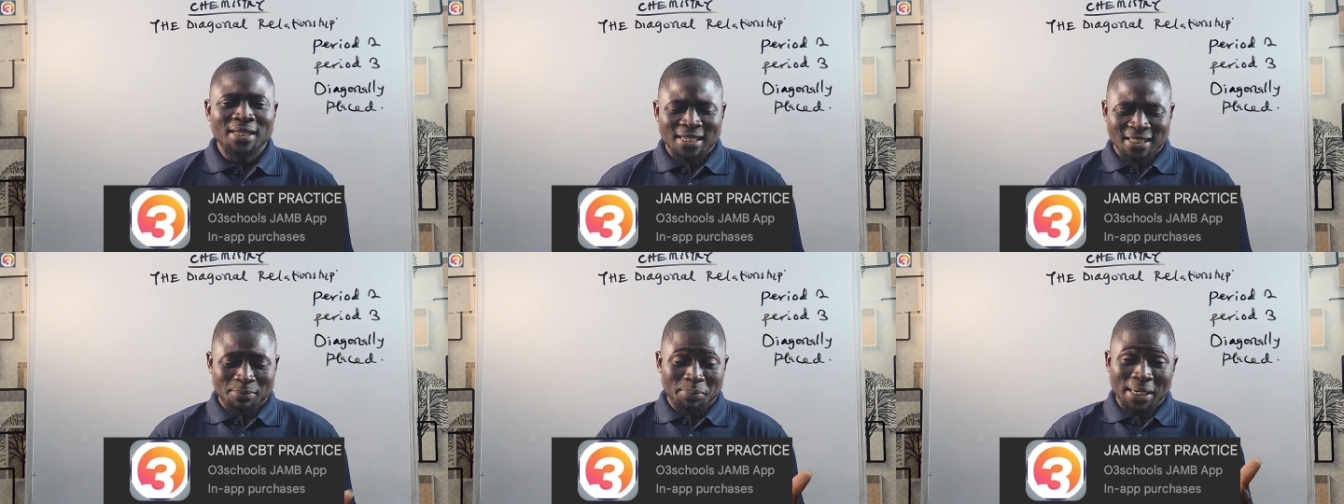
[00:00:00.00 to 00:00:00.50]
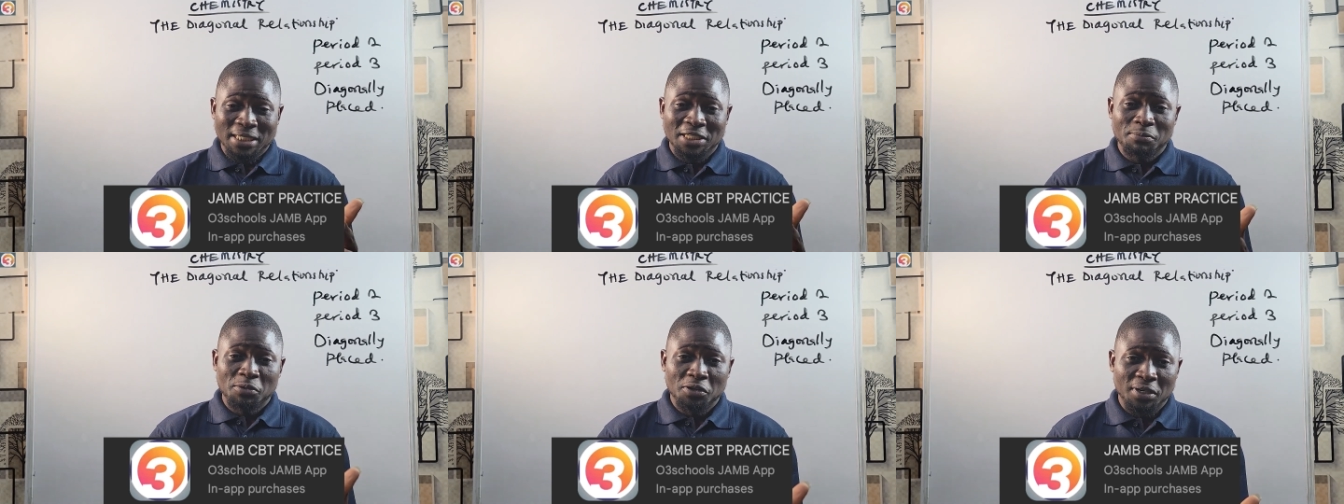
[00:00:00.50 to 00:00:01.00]
There's a practice
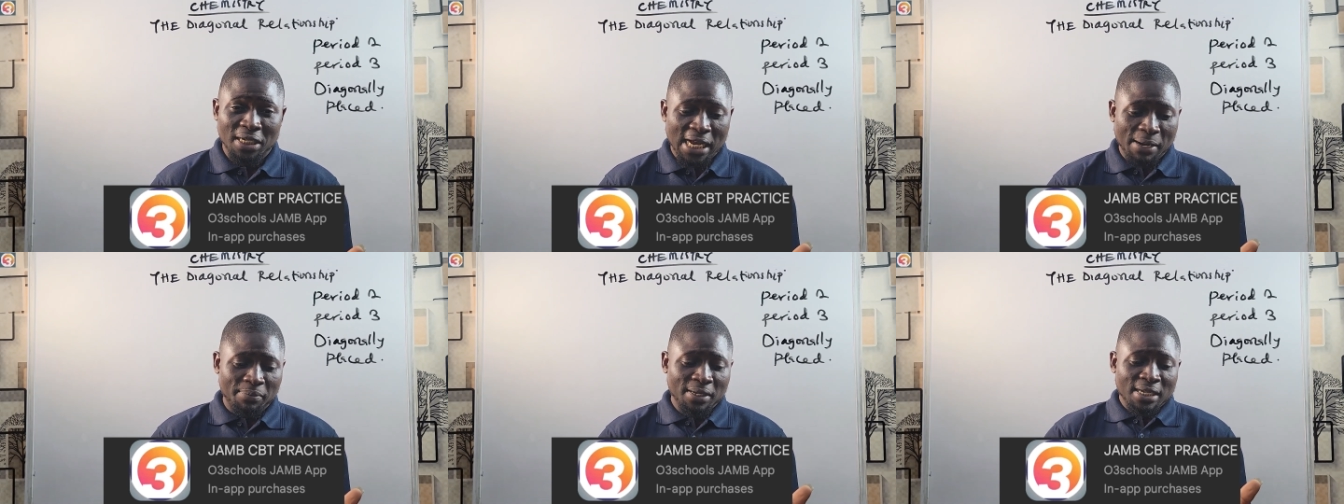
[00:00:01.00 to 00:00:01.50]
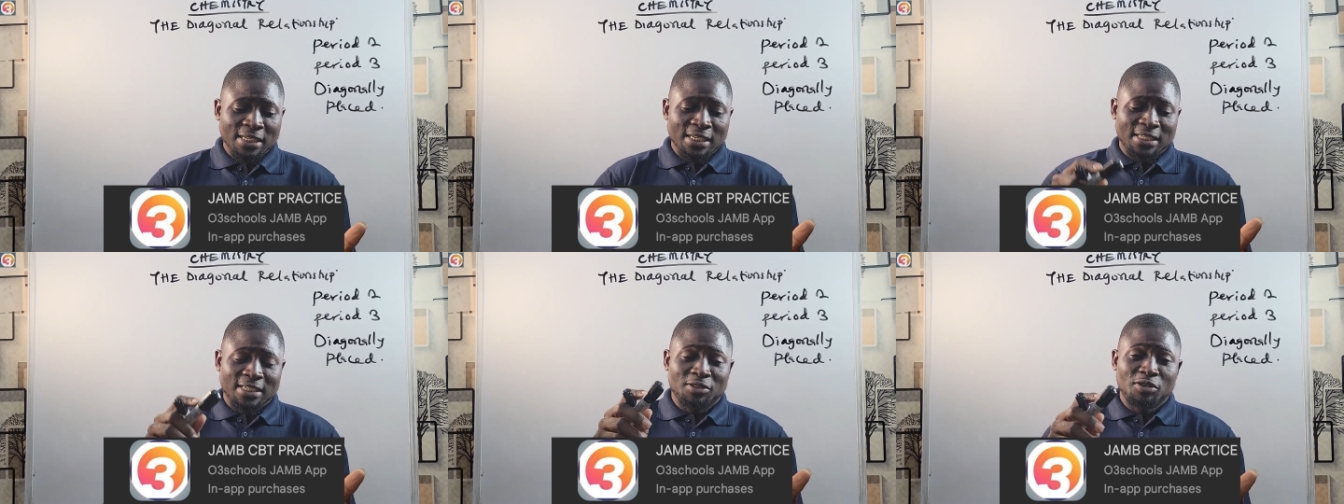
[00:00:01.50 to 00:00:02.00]
mode on the app.
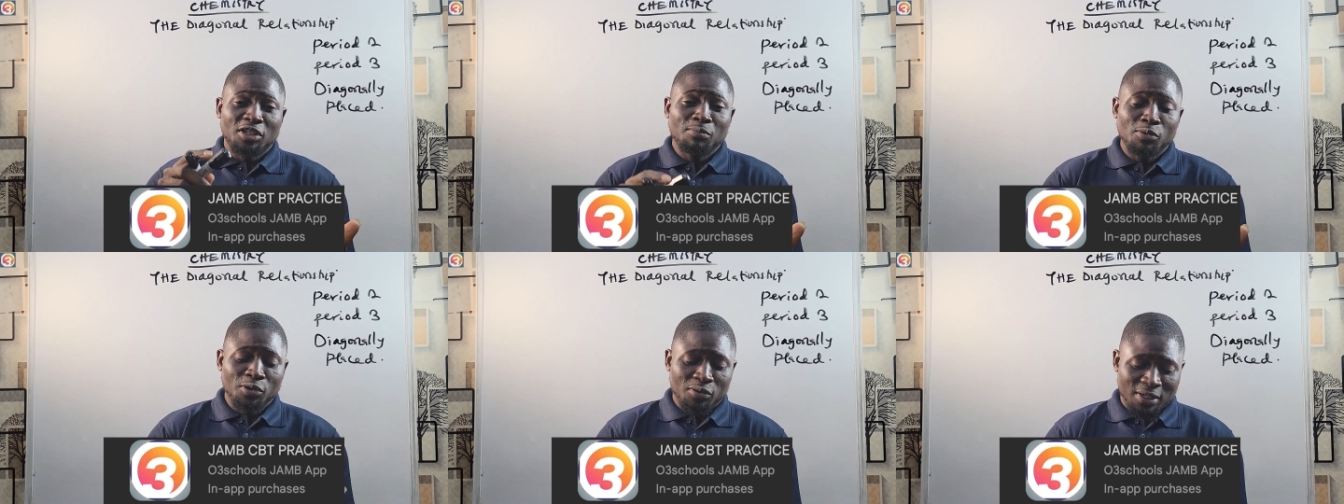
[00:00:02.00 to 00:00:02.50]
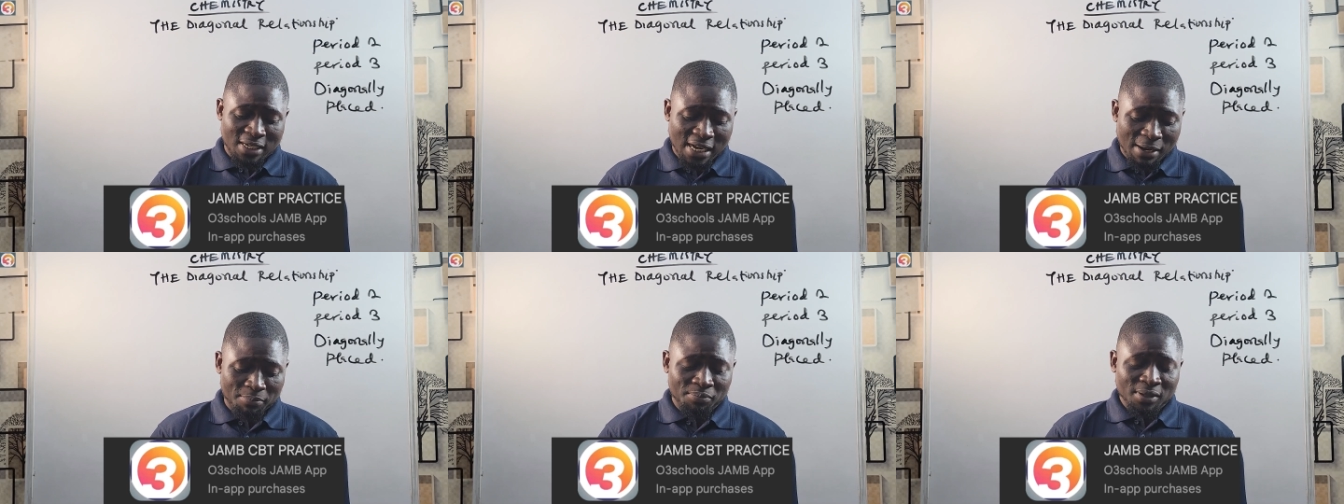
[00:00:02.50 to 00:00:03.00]
There's a study mode on the
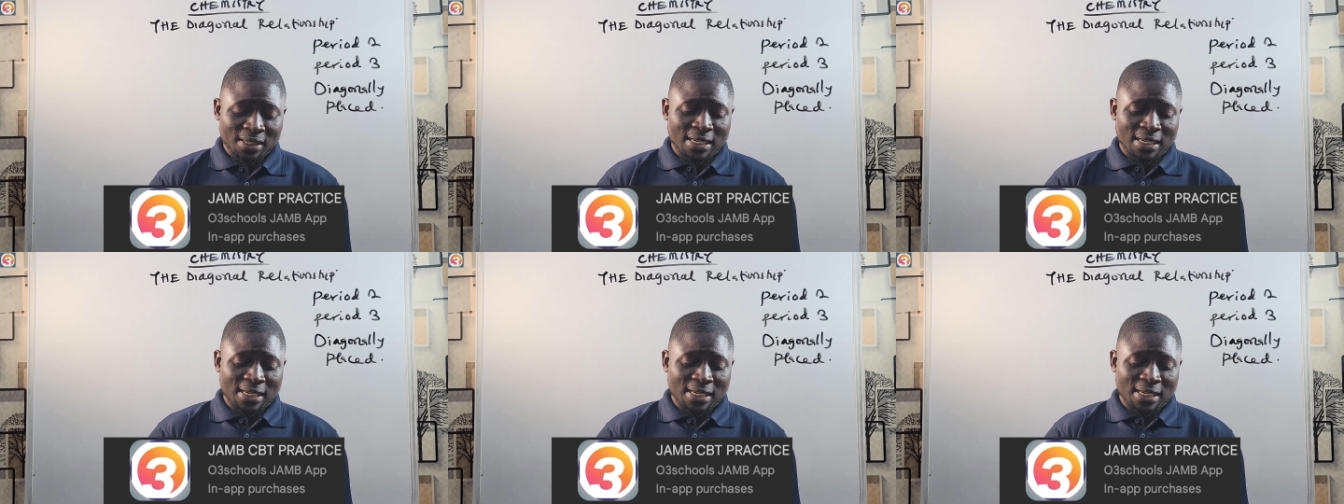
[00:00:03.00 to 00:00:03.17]
app.